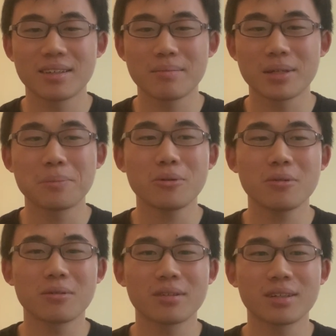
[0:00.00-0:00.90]

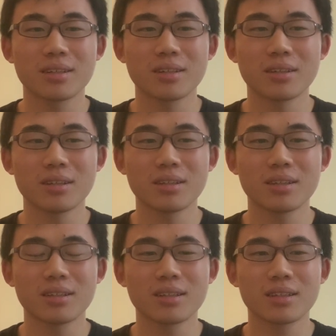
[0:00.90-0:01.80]
people
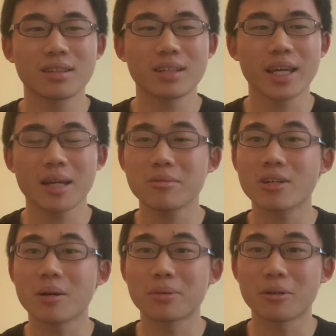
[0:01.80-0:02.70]
came to
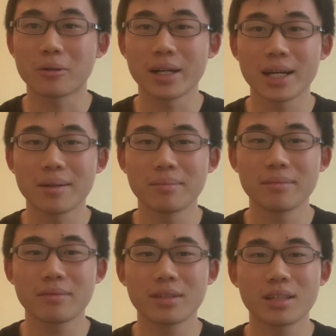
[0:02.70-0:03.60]
our
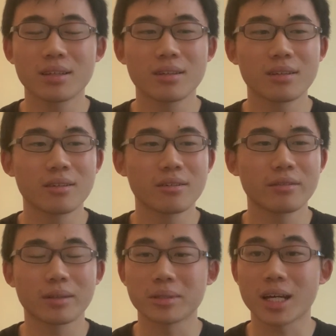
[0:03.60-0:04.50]
program
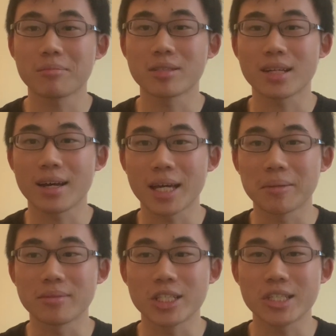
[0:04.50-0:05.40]
from time to
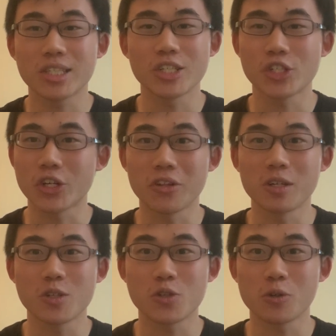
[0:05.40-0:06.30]
time just to share
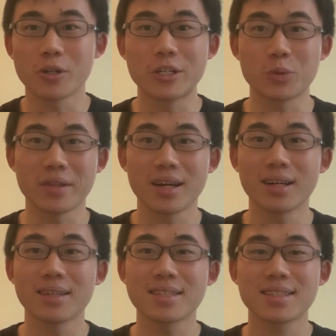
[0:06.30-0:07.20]
their stories with
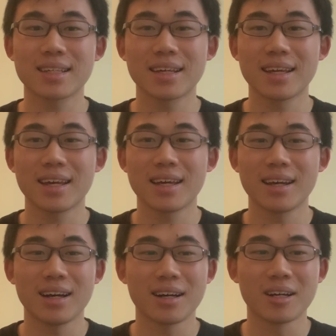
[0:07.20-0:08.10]
us
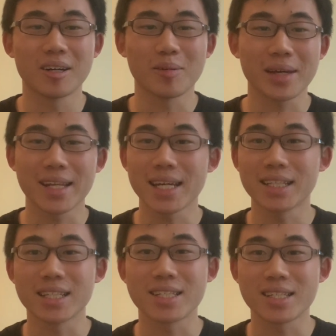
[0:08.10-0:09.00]
um, at
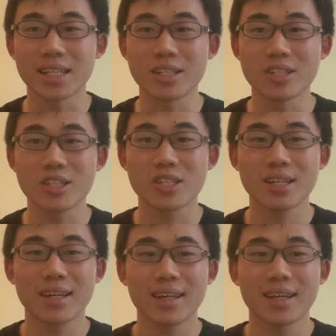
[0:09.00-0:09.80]
any stage.